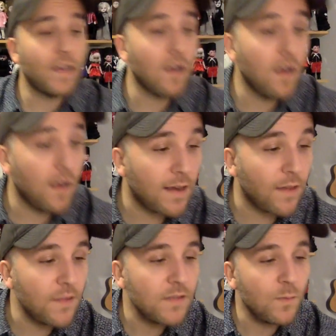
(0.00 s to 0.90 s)
on. Now
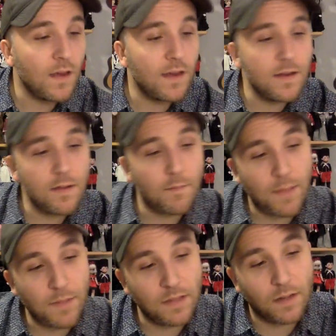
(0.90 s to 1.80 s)
this one may
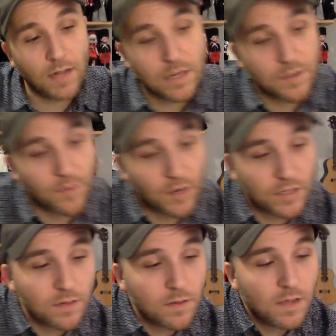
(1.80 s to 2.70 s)
be a little
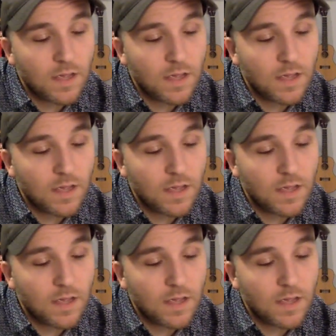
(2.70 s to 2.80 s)
controversial